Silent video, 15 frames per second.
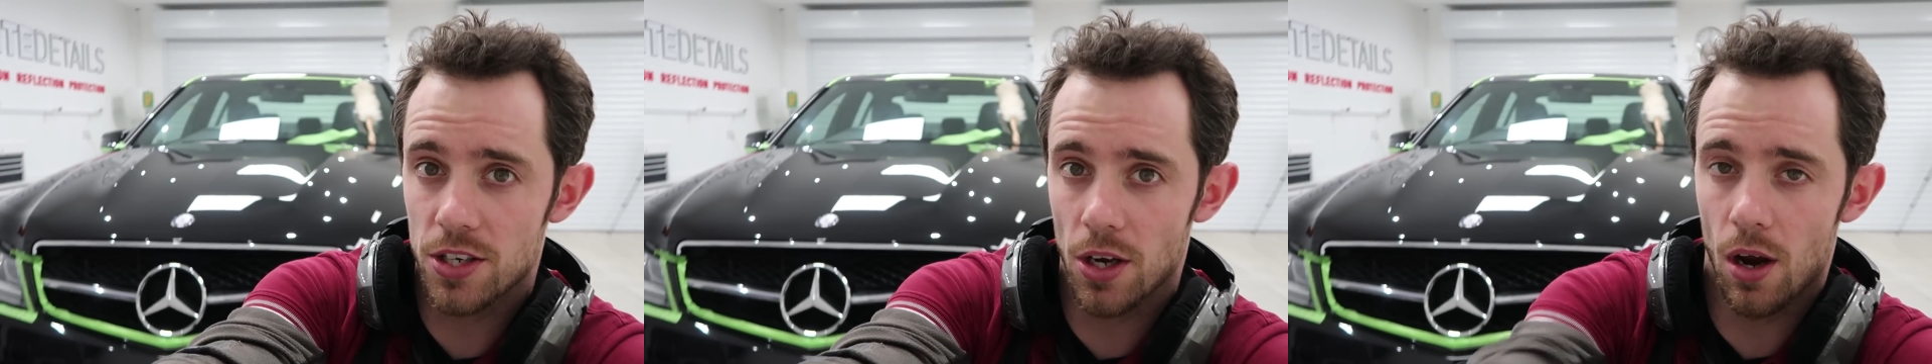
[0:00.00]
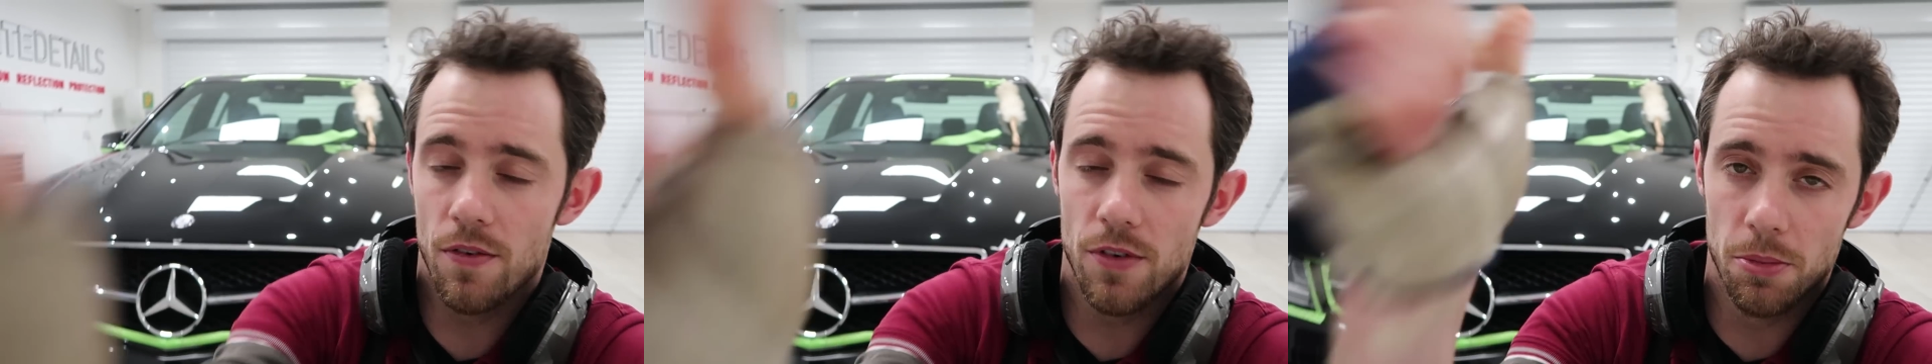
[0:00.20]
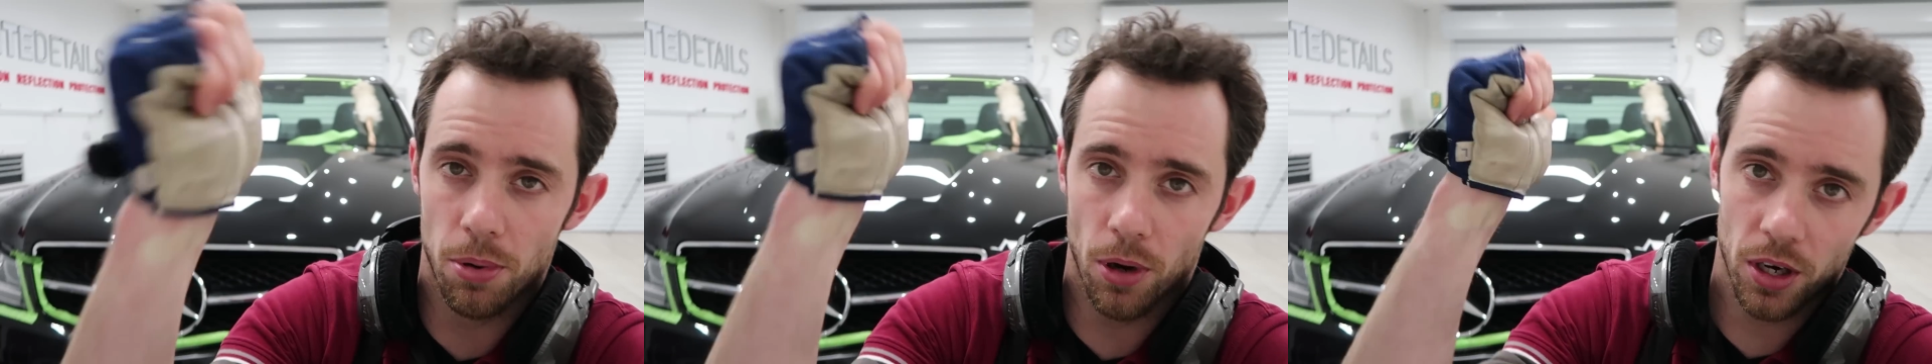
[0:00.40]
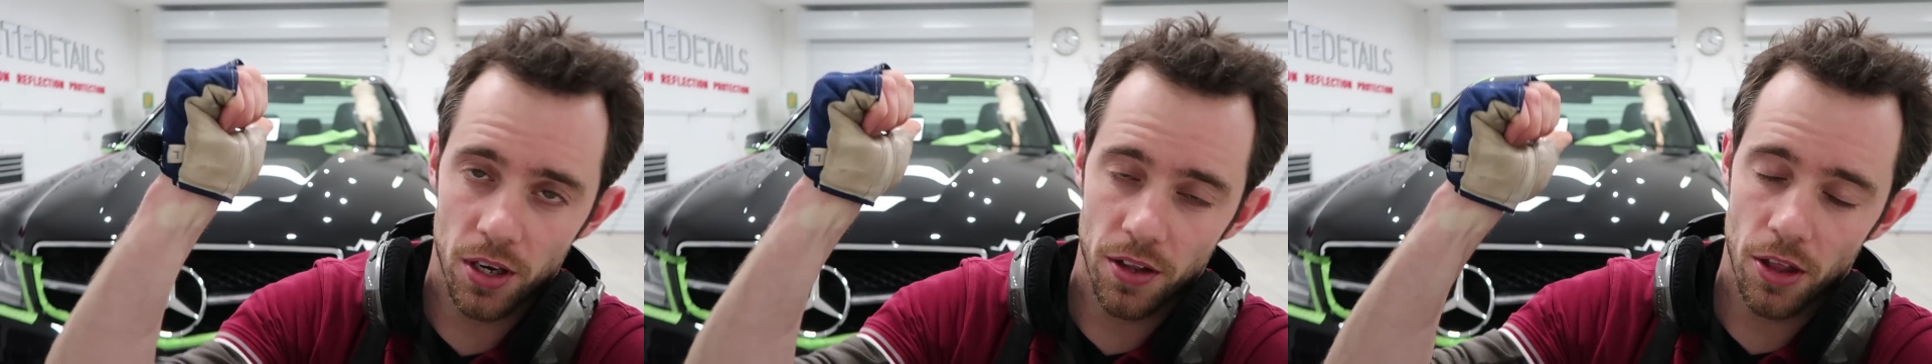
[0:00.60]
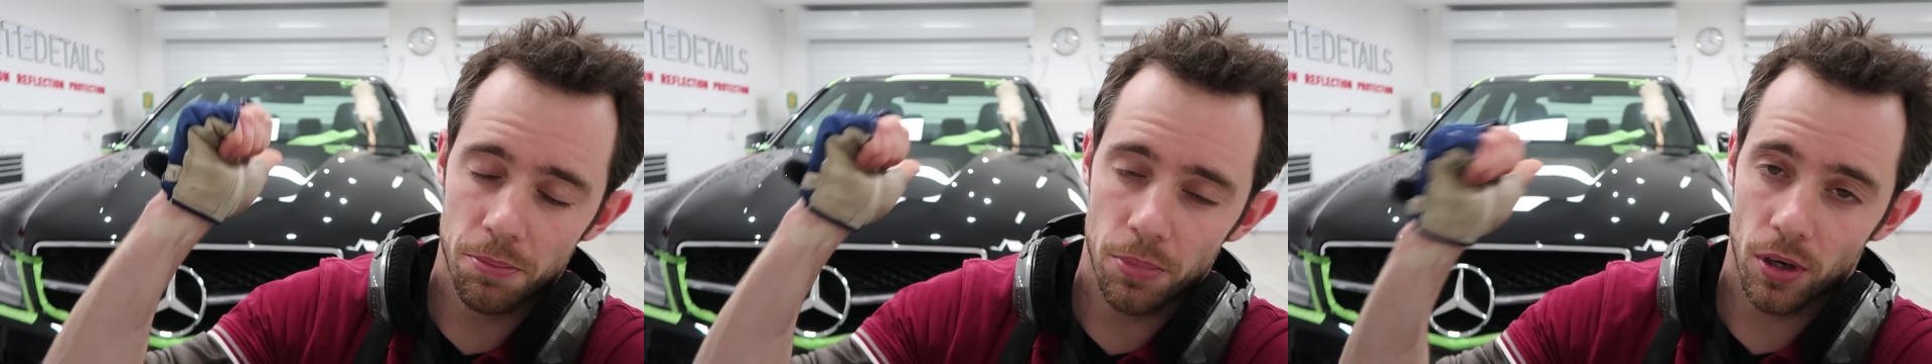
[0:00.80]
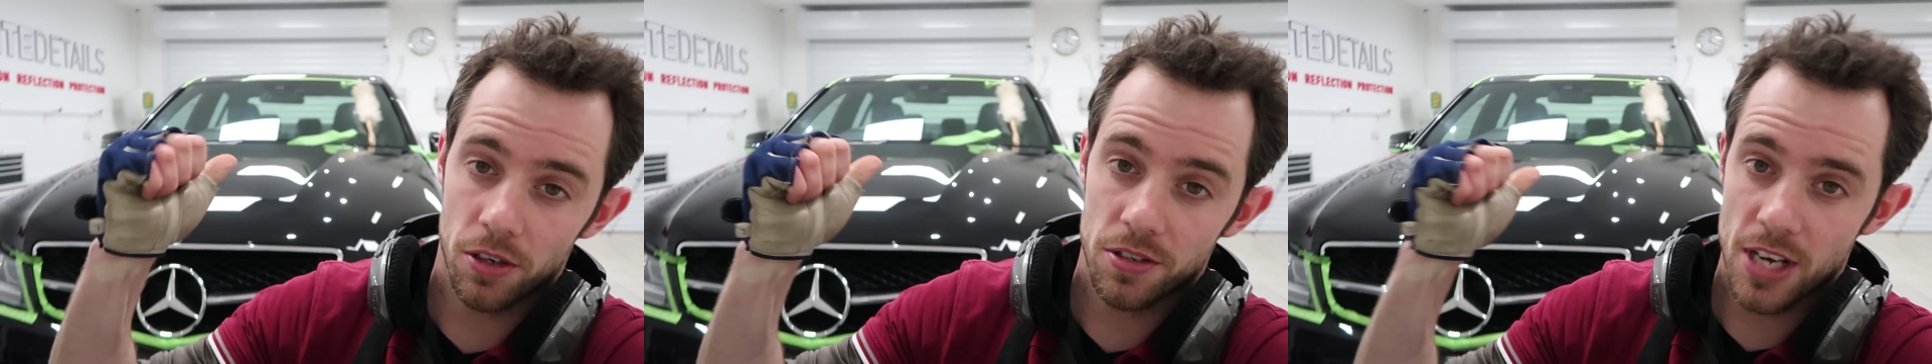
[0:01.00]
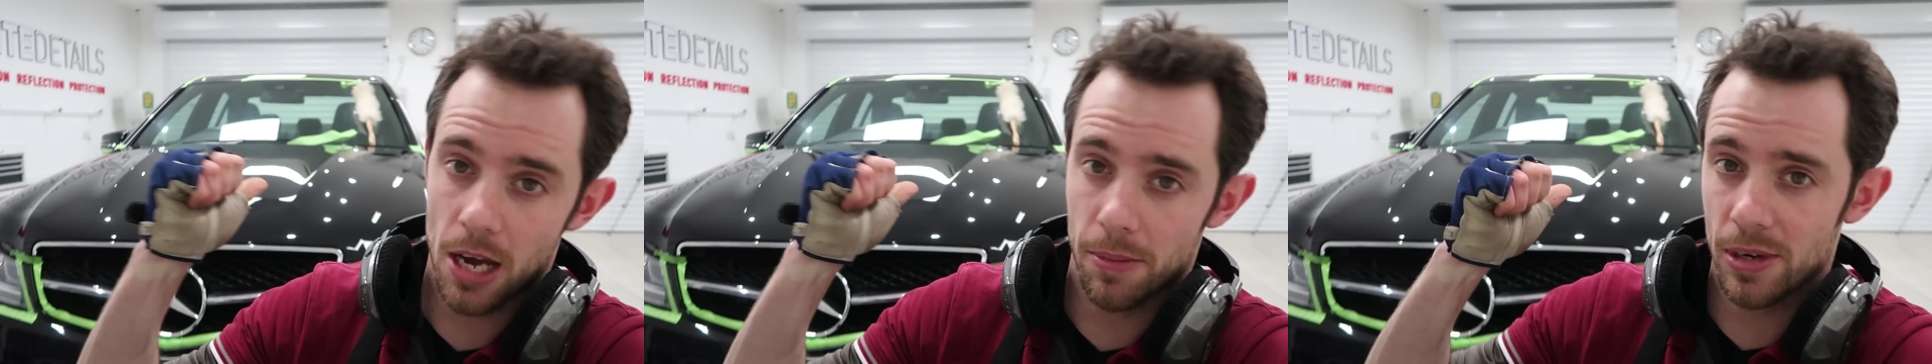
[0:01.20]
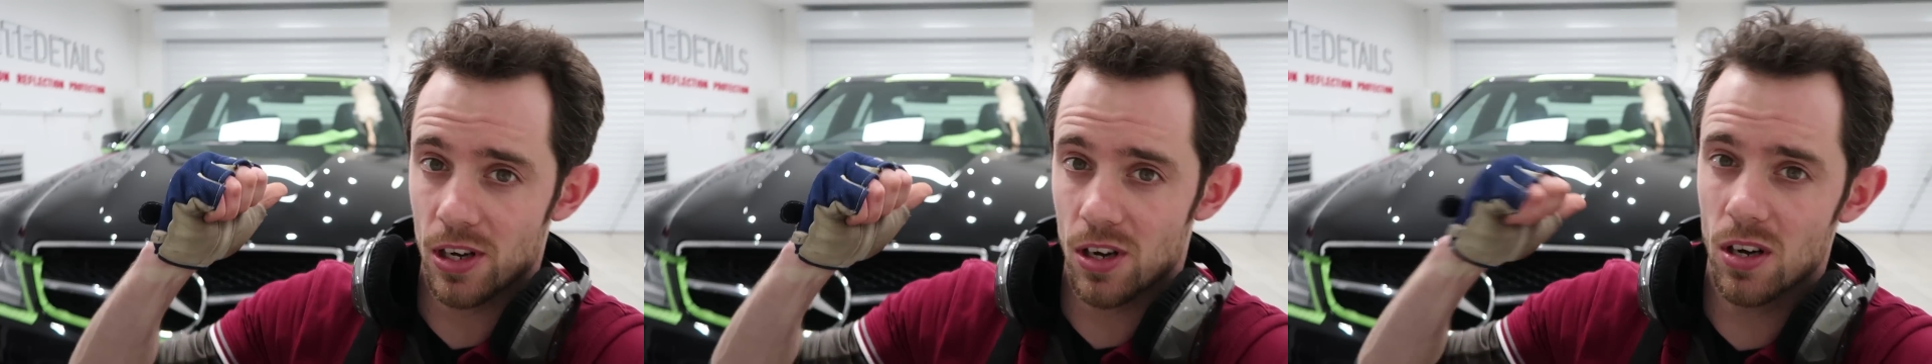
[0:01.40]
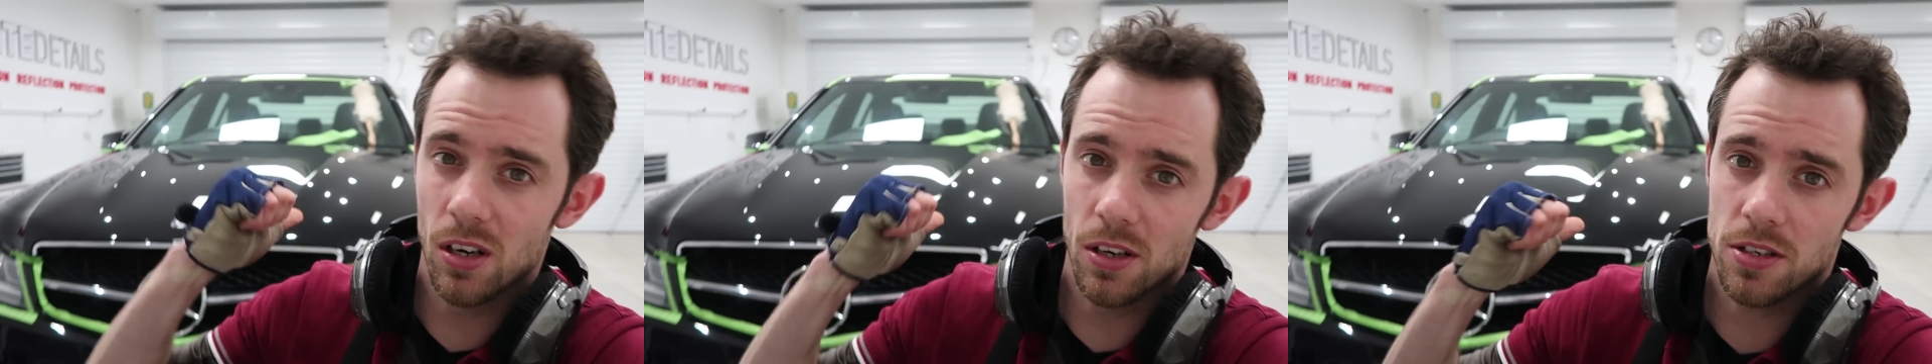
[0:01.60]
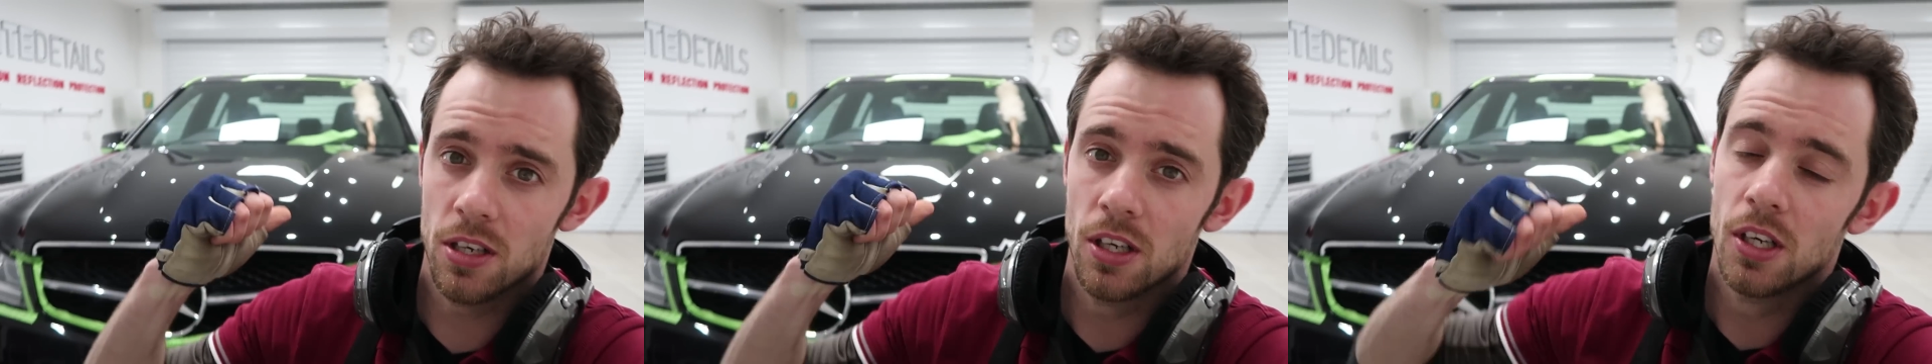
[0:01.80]
So over the bonnet's now been
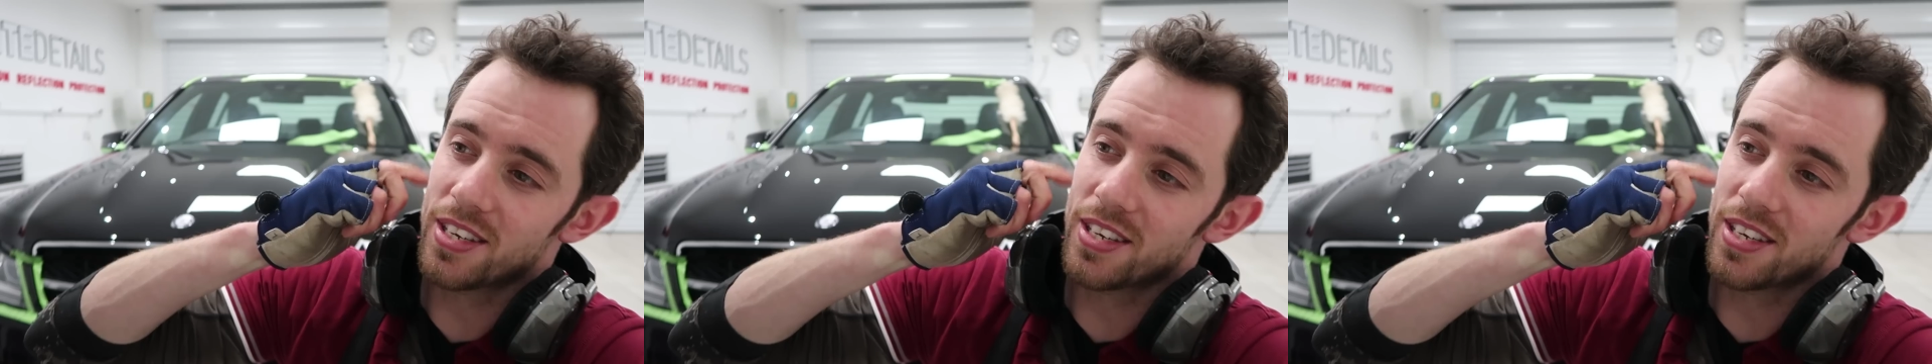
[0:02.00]
cut.